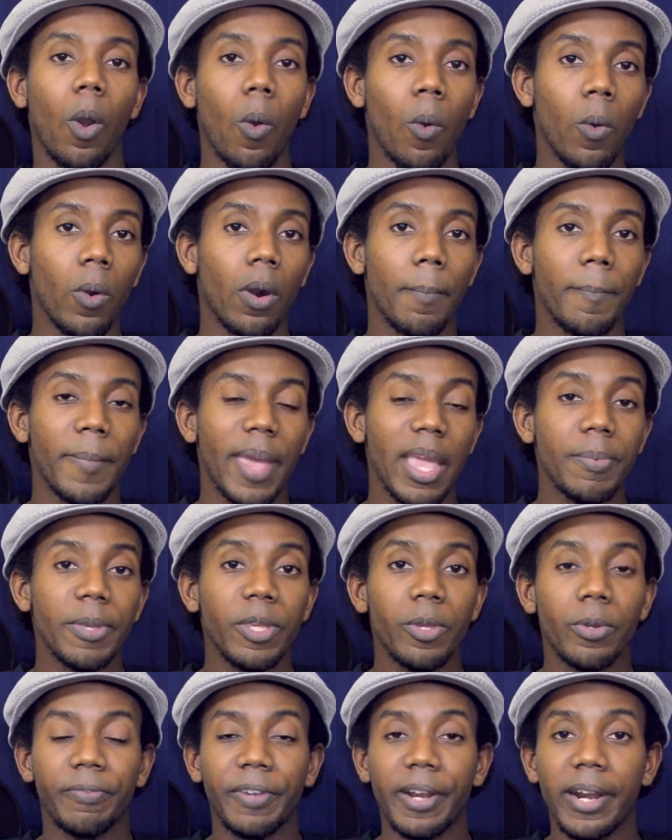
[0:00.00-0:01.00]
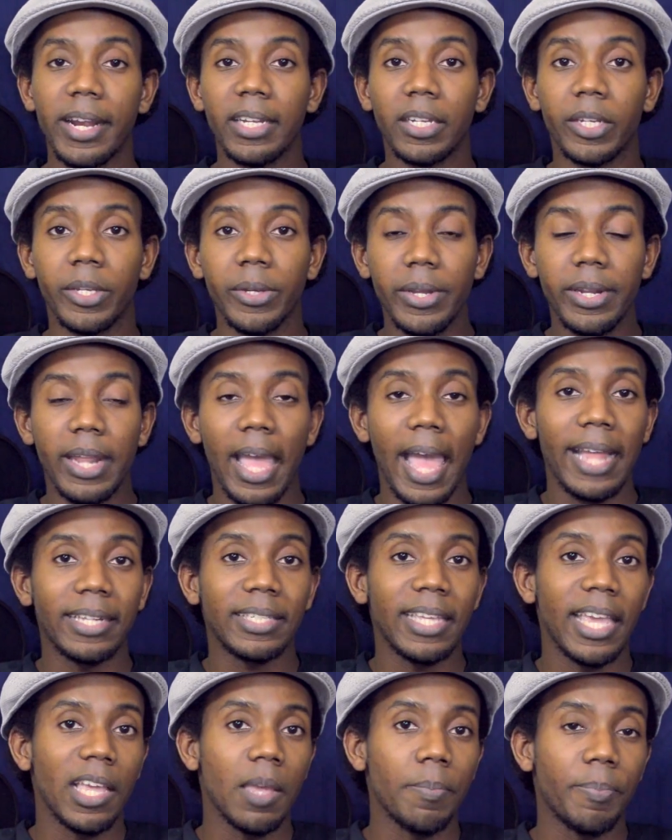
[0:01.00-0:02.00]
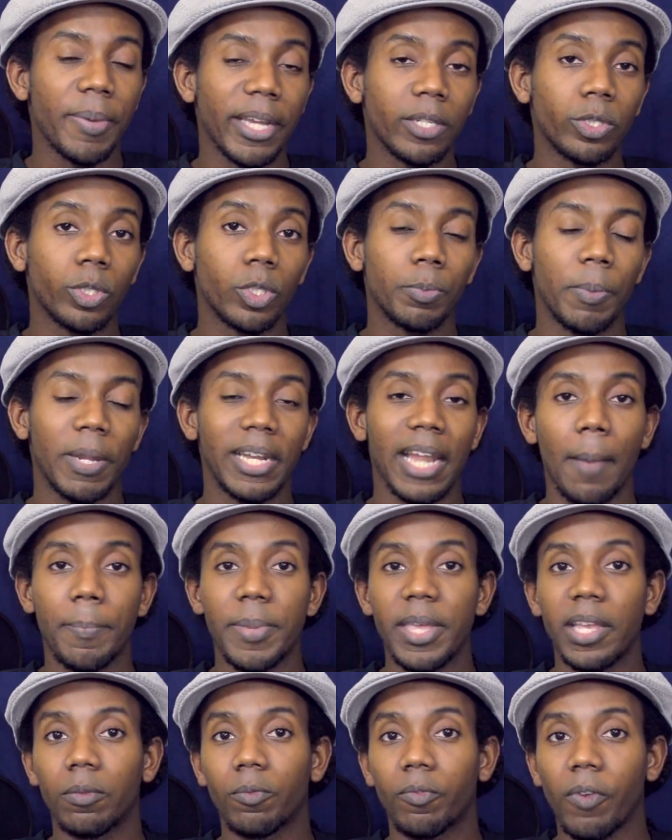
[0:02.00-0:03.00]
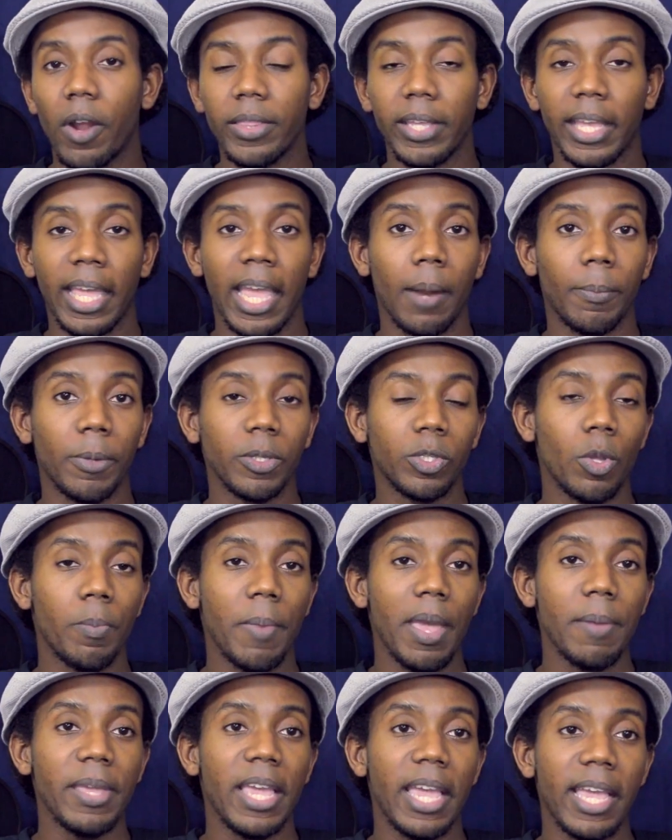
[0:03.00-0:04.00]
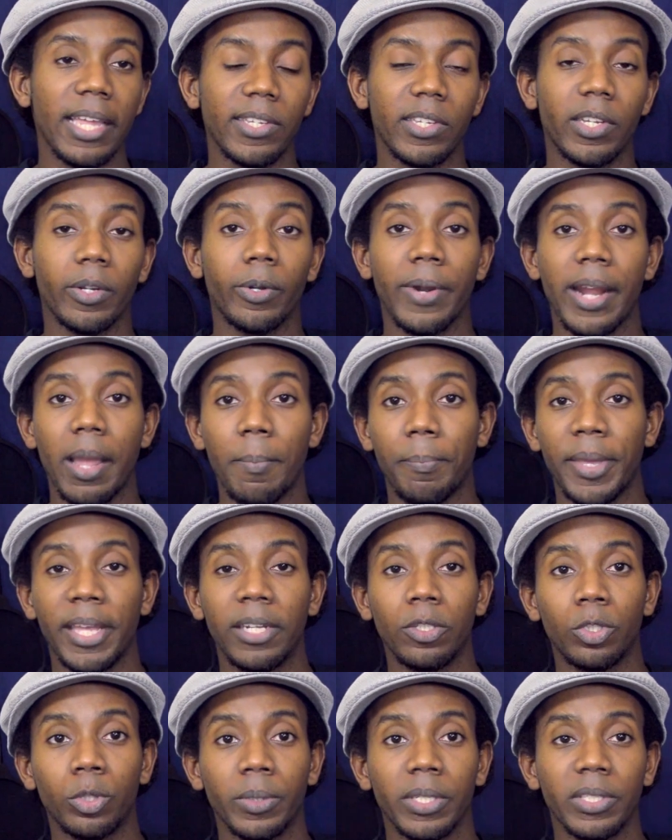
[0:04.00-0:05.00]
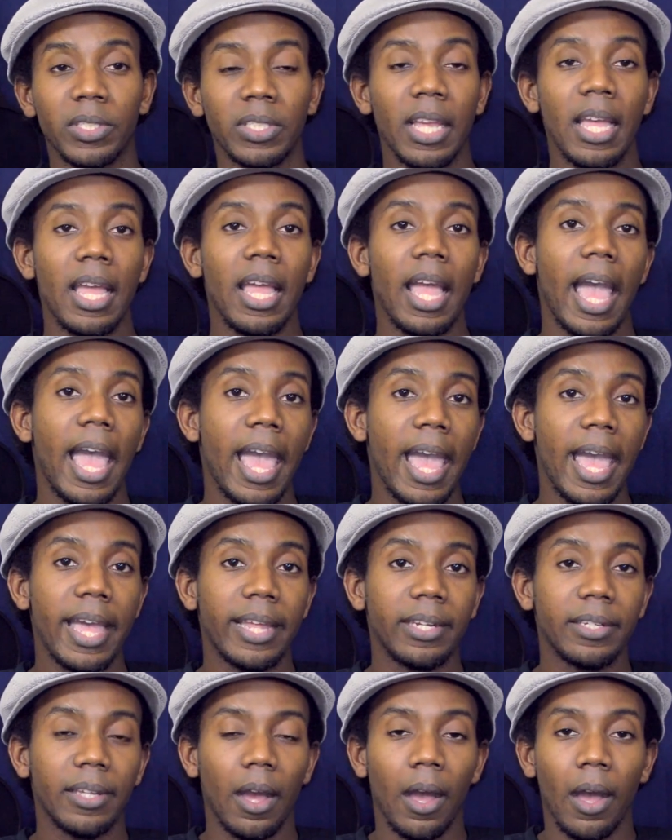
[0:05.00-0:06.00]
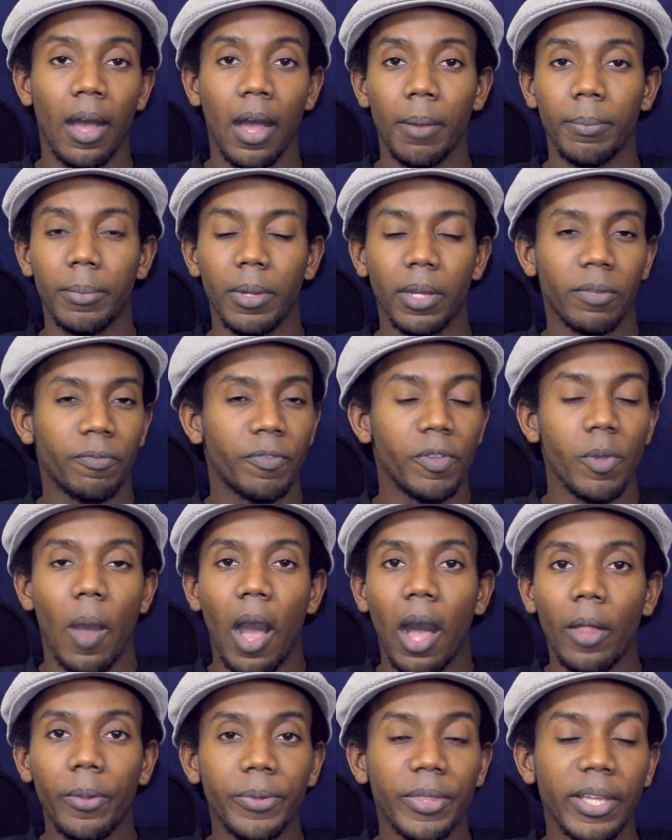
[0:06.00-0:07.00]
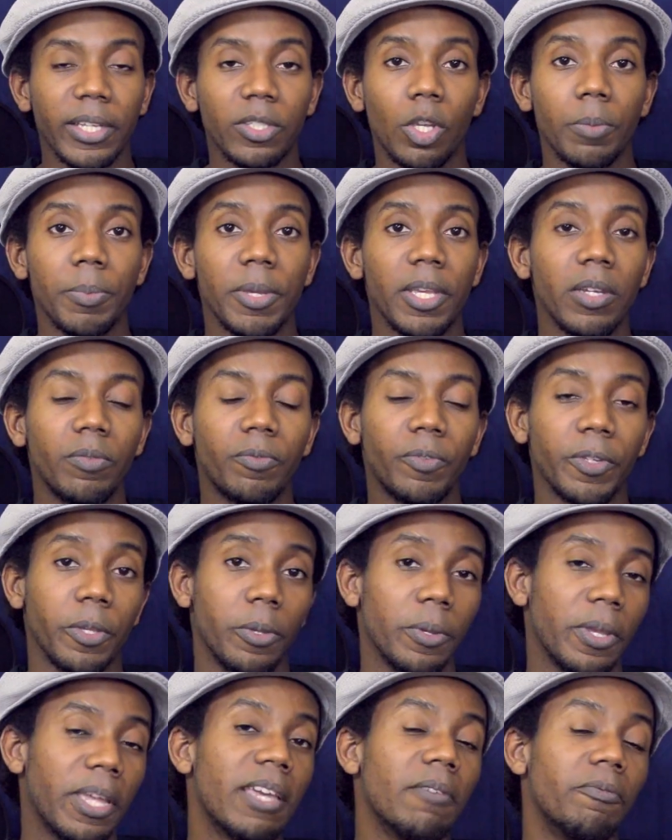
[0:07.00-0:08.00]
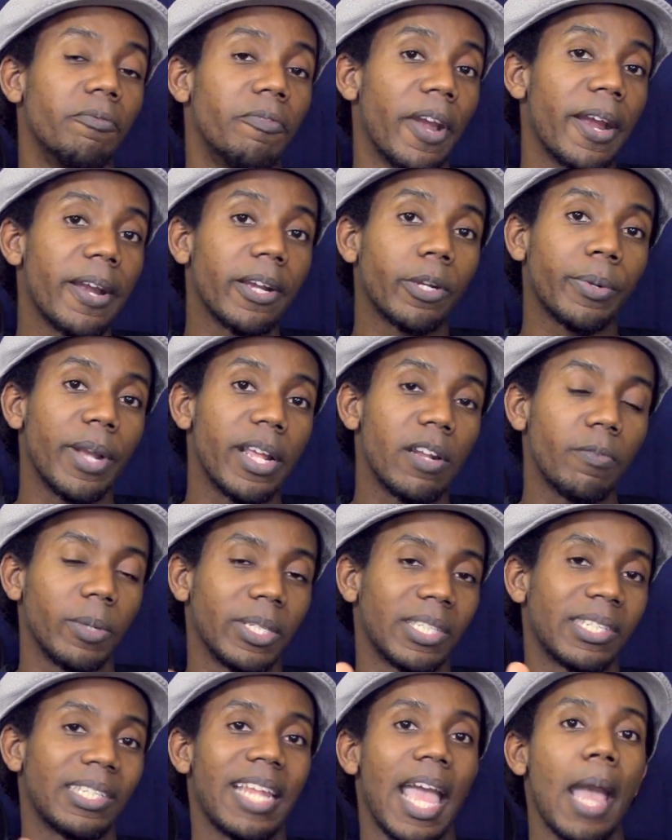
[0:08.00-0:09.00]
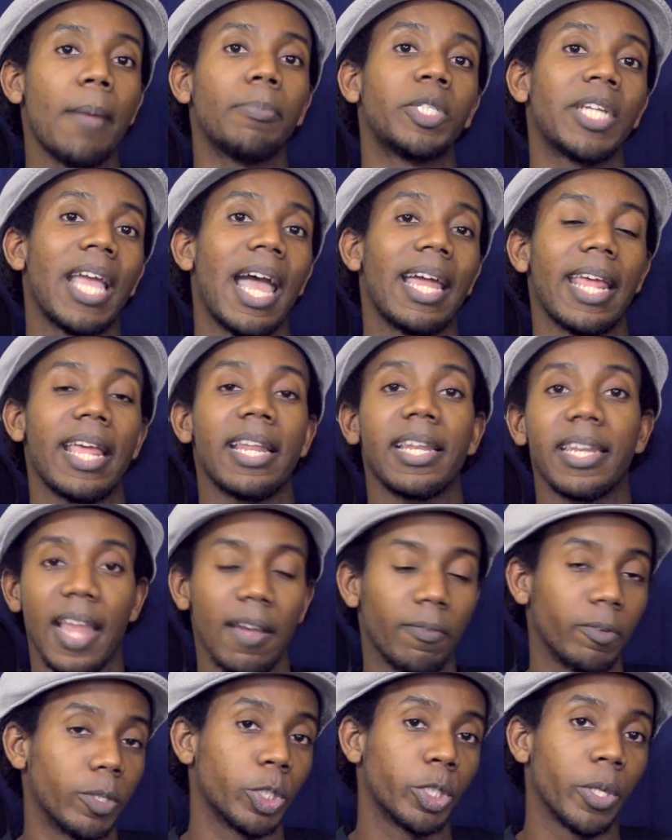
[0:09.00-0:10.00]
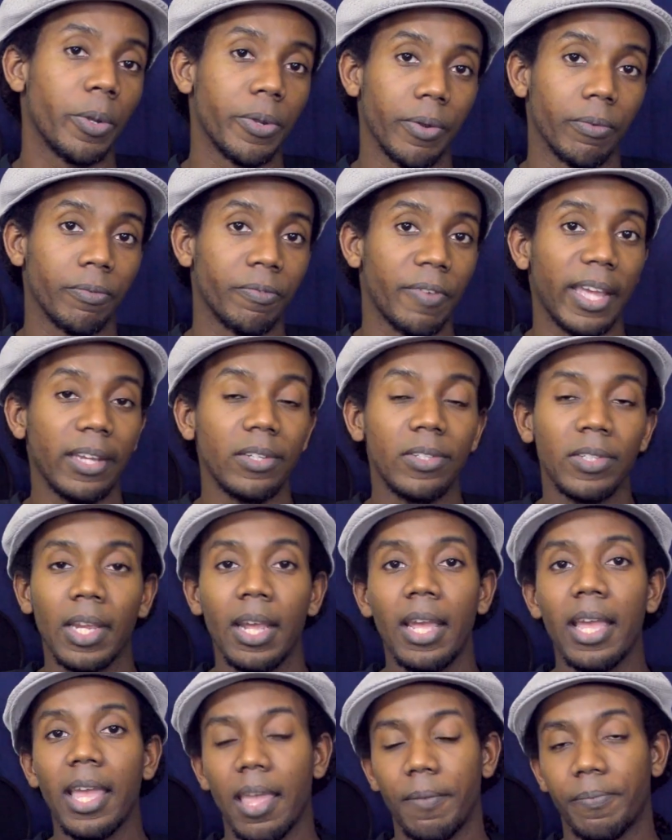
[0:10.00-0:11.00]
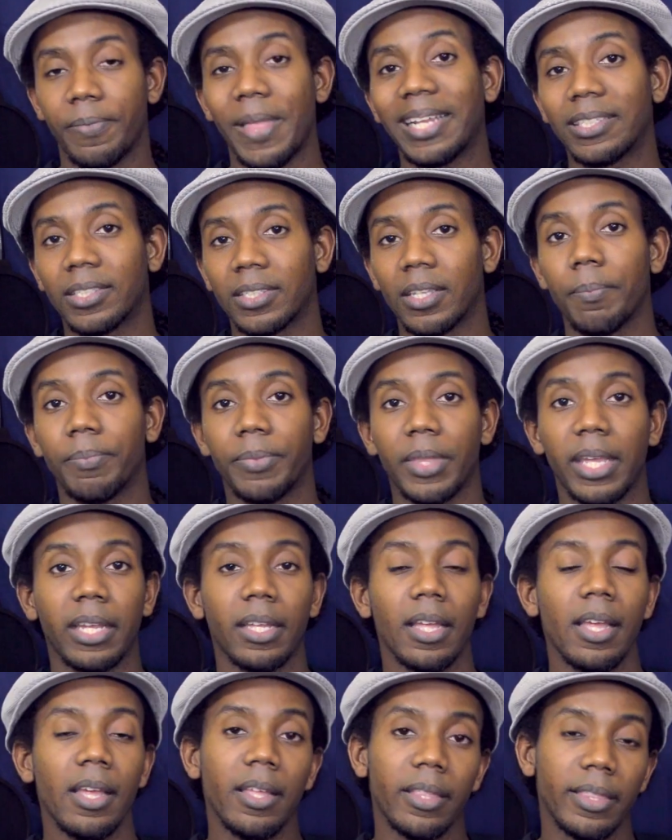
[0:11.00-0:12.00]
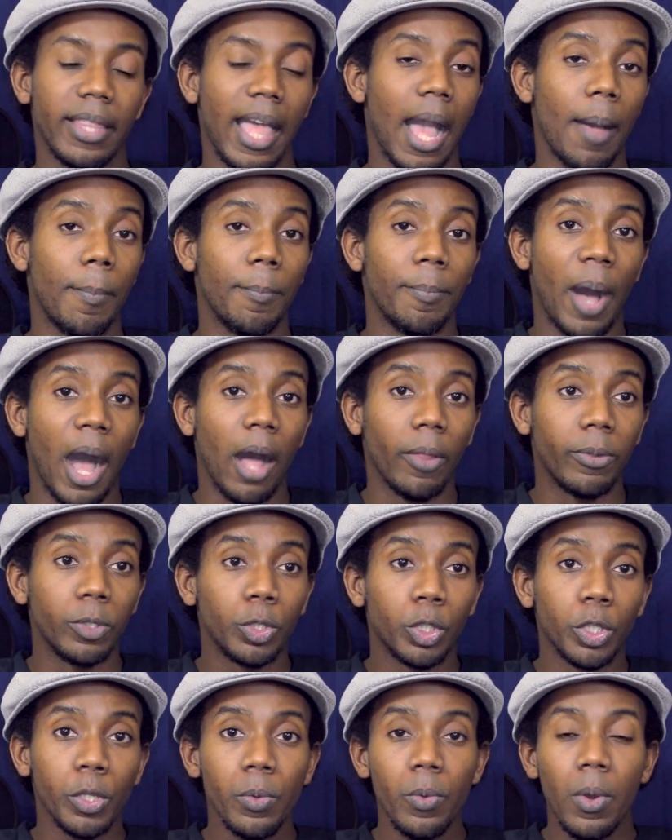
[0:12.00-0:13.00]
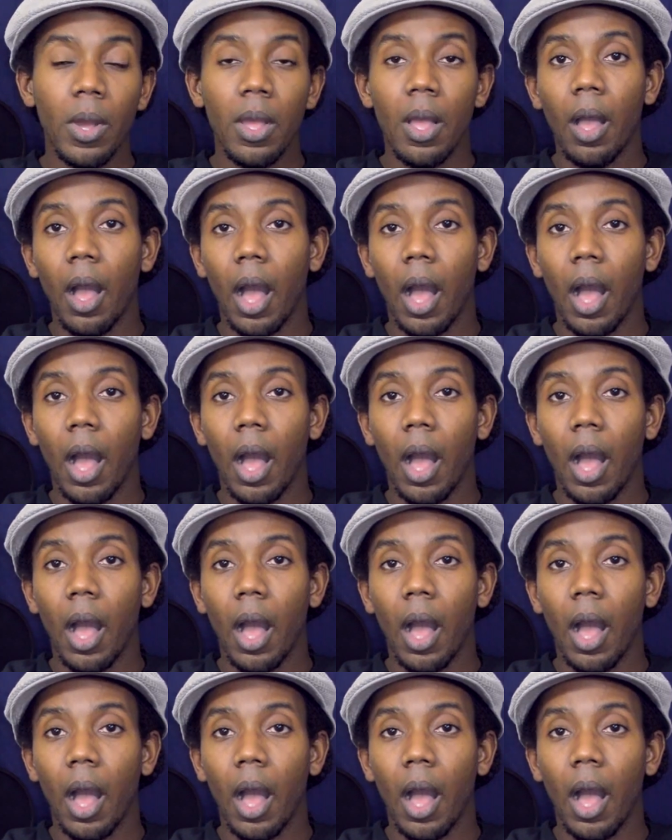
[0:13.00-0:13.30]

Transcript: Or maybe you're very good at taking pictures but not being in front of the camera, so maybe Instagram, Pinterest, and uh, a few other things could be good for you. You could get very creative with Snapchat and never show your face if that's something that bothers you.